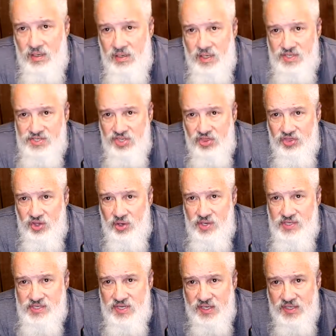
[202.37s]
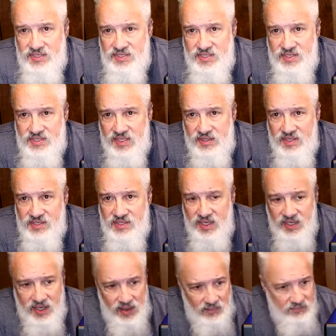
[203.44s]
Less than 30 seconds to set this
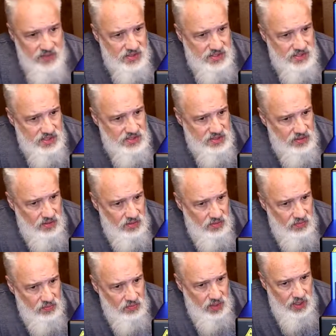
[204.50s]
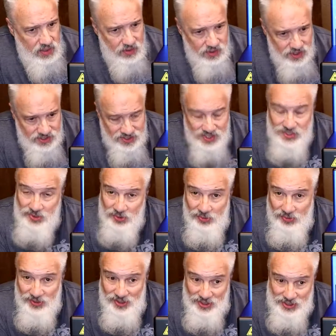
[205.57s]
thing up. This is
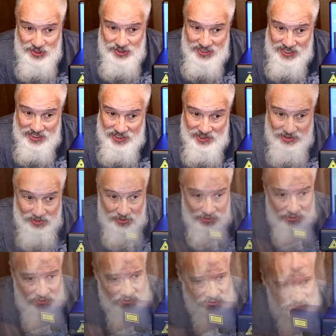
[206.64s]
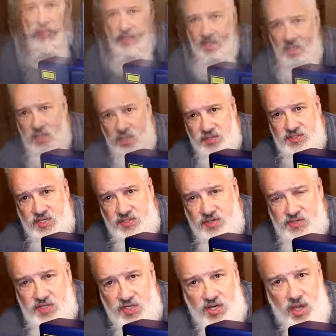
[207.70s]
really stinking cool. Looks like
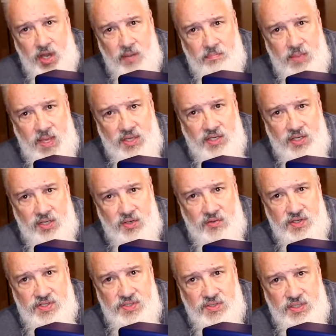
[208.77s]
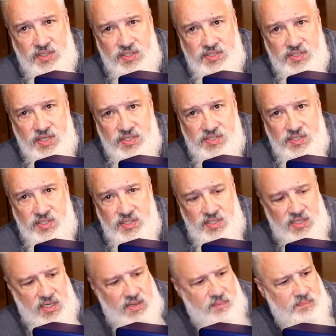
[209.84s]
there's a knob back here that you can adjust
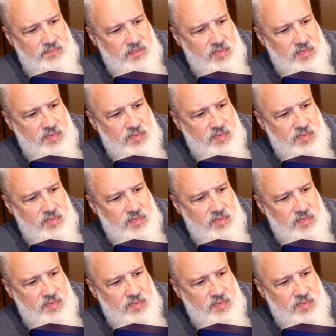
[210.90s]
the